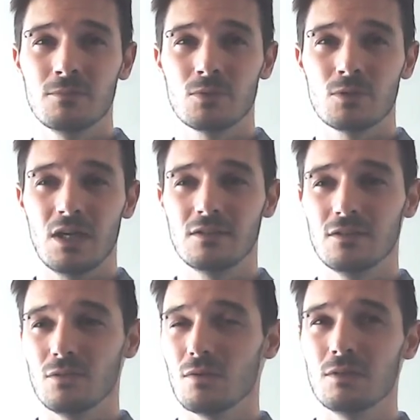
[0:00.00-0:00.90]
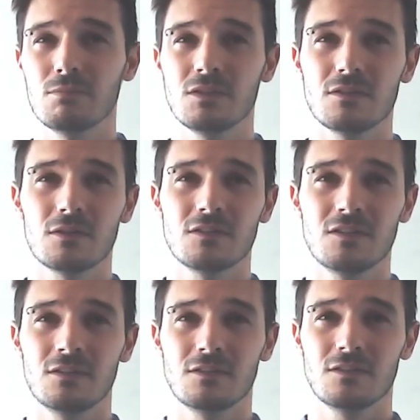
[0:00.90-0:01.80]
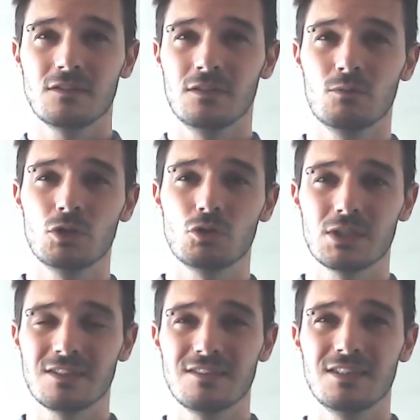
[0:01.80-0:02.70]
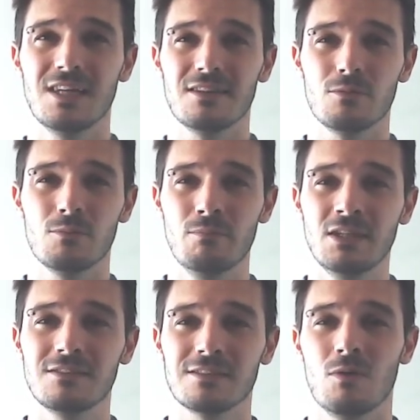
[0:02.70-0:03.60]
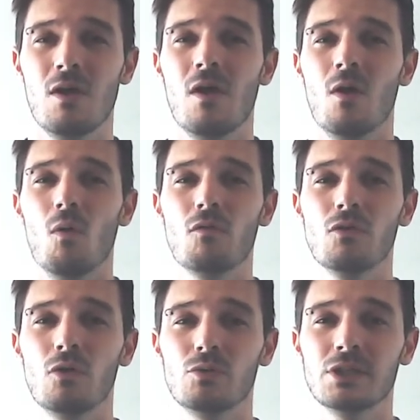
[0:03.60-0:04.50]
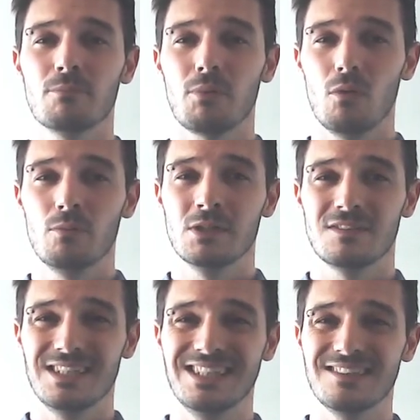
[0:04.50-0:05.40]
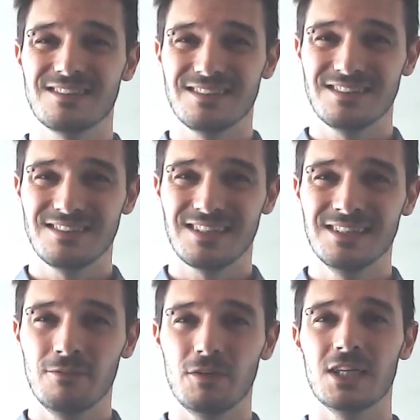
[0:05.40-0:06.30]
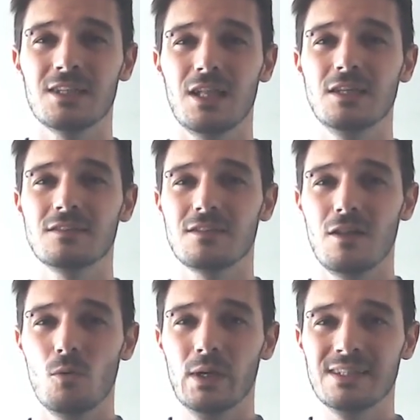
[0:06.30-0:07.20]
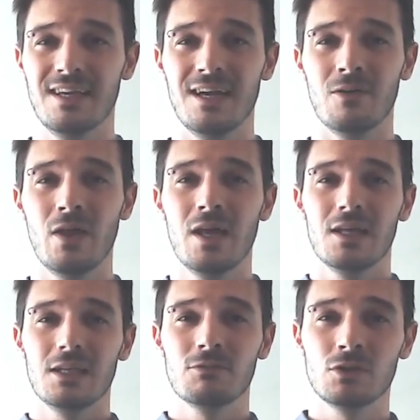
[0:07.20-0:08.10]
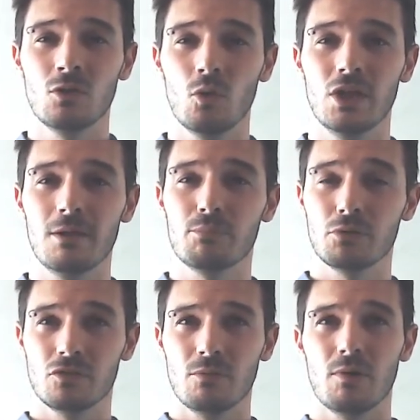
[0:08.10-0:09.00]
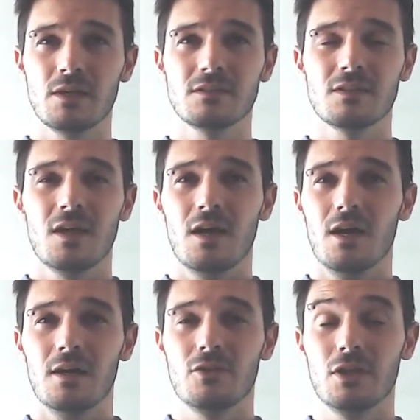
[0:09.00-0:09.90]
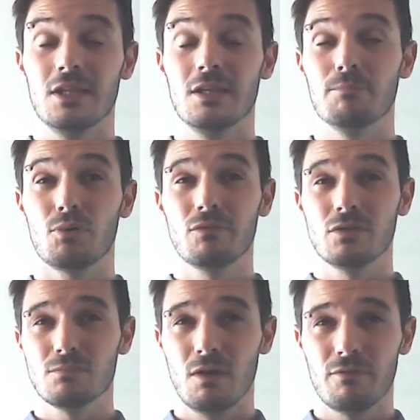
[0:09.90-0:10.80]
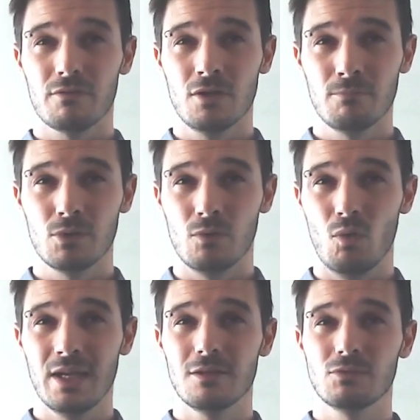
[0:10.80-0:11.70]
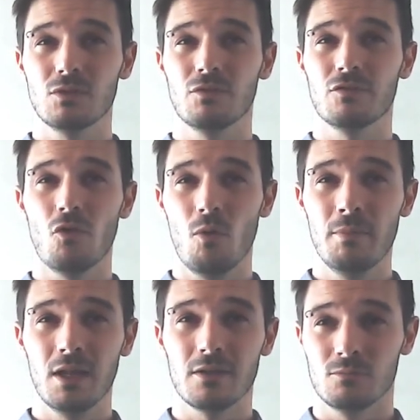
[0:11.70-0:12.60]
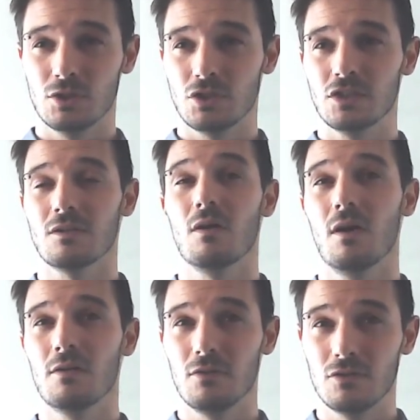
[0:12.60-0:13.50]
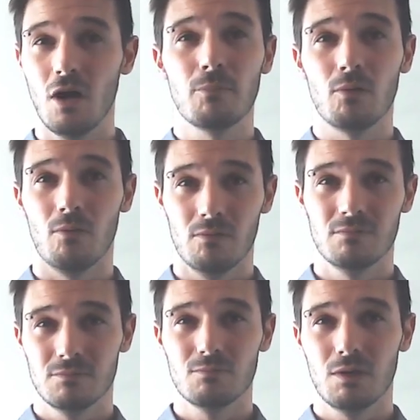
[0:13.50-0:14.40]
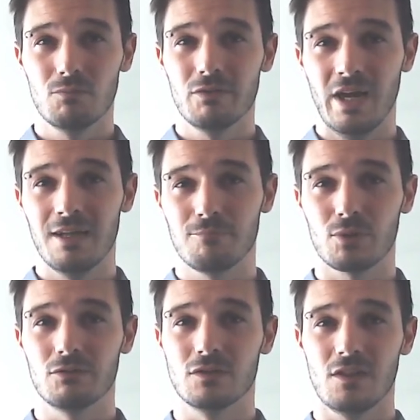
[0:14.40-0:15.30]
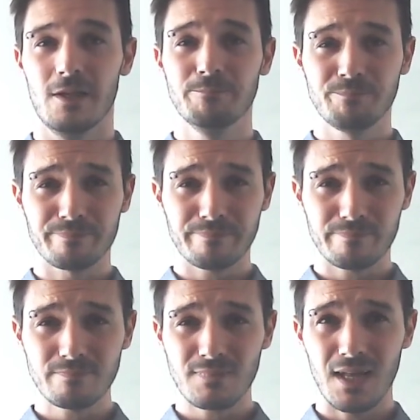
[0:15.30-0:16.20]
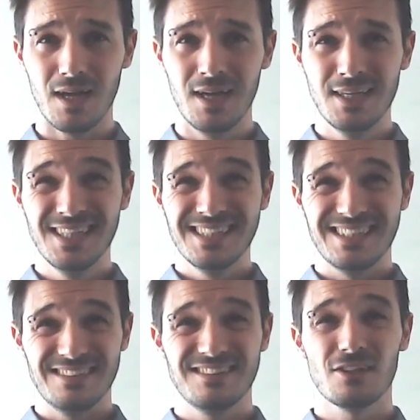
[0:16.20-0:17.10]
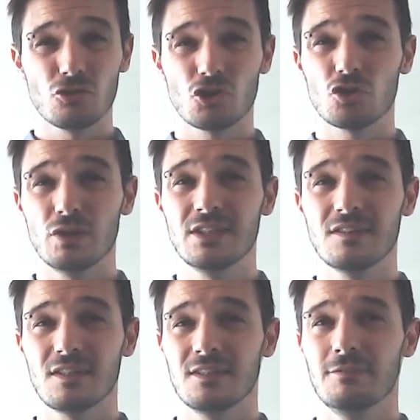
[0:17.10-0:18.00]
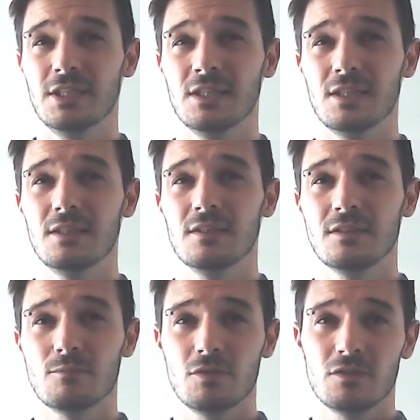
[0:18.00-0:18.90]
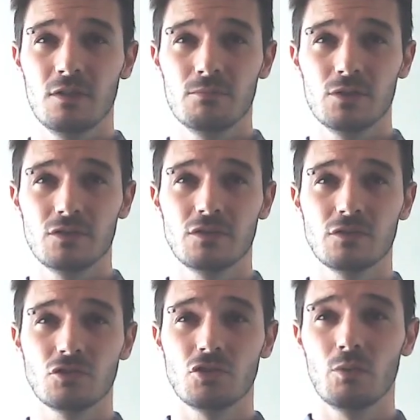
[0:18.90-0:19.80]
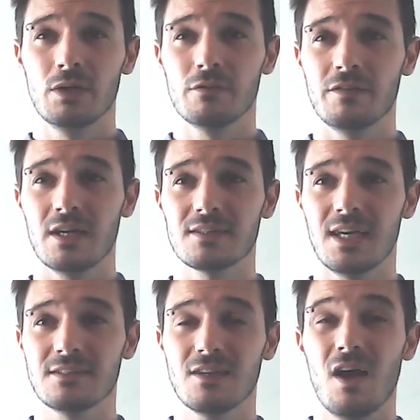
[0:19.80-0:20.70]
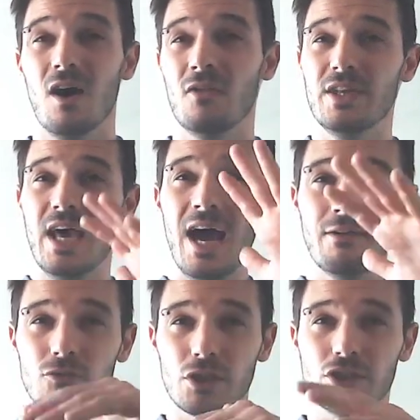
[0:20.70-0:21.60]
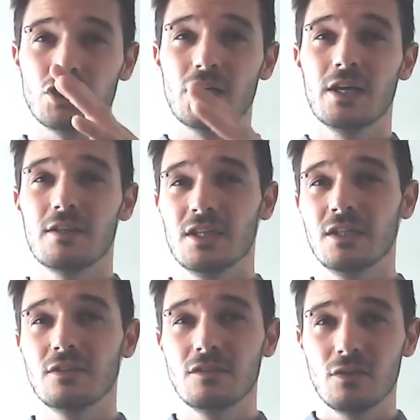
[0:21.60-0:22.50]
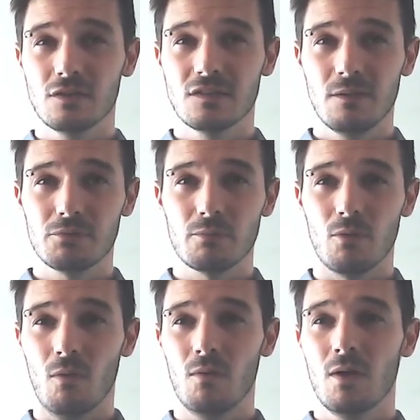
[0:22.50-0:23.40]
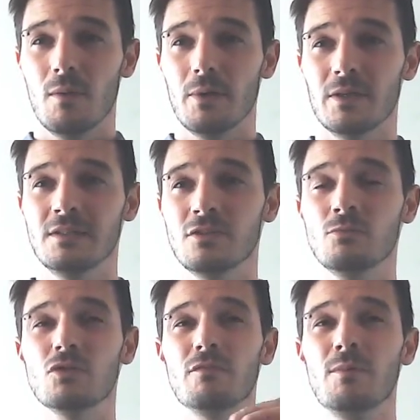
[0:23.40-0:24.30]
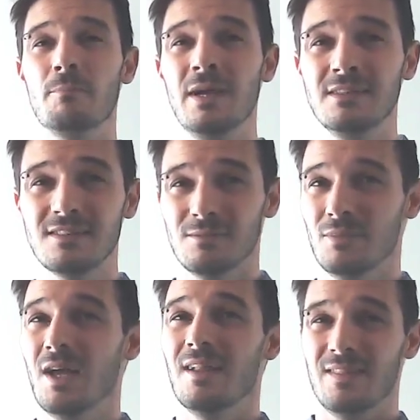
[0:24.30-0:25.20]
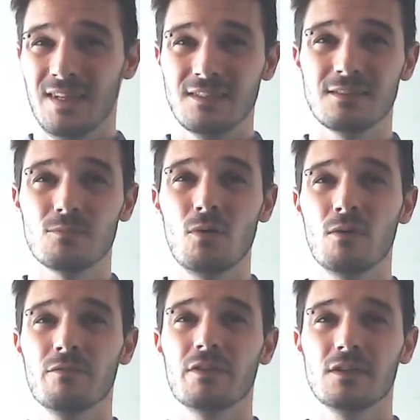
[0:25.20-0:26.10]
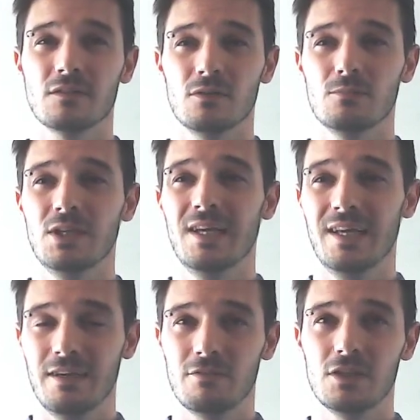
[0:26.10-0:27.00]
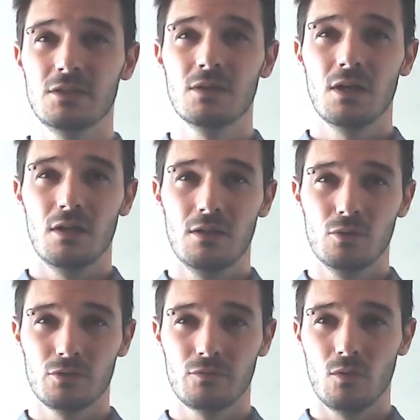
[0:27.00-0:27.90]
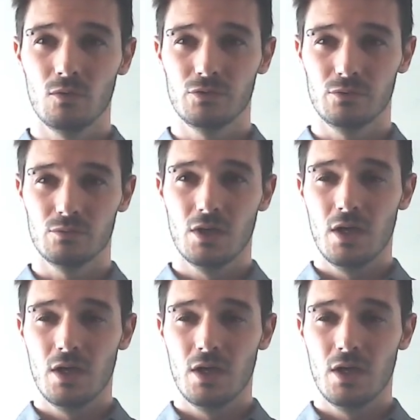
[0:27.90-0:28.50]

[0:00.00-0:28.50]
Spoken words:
number had totally missed the consensus, and in which we can see that the momentum over reemployment is significantly slowing down, even though they pushed the price, the previous month number right up to 4 million, which is double what we've had previously. They still shrinked significantly this month's numbers, showing in fact that on the average things are still acceptable, but in terms of momentum, next month is going to be heavily looked forward to.